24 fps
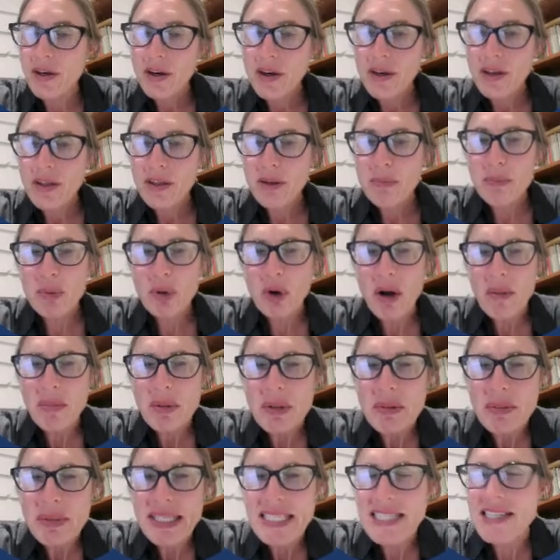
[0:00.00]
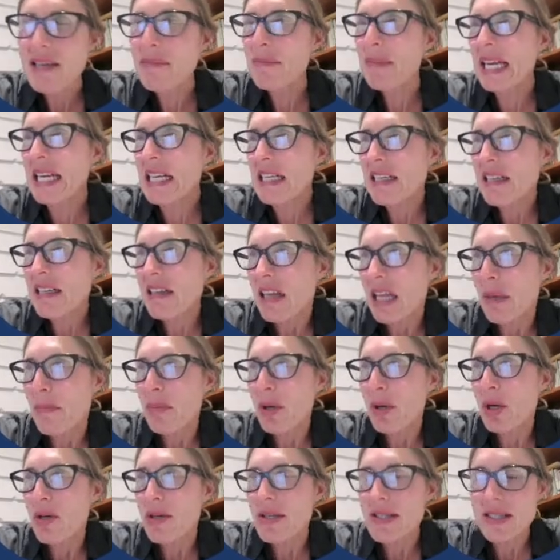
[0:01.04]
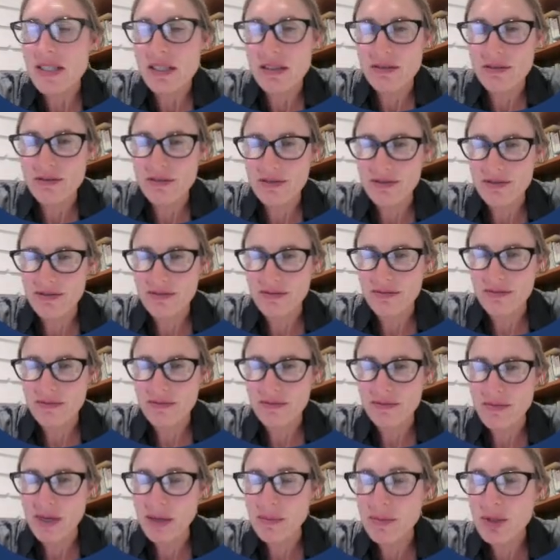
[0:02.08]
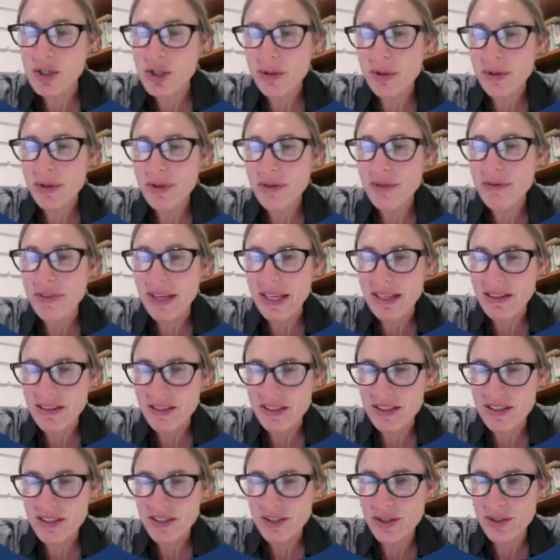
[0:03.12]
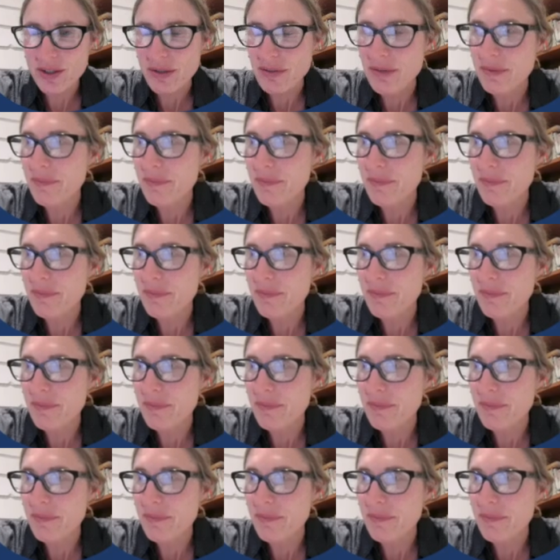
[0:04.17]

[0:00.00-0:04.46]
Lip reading: The problem is immediately personal. I'm sure you feel it too.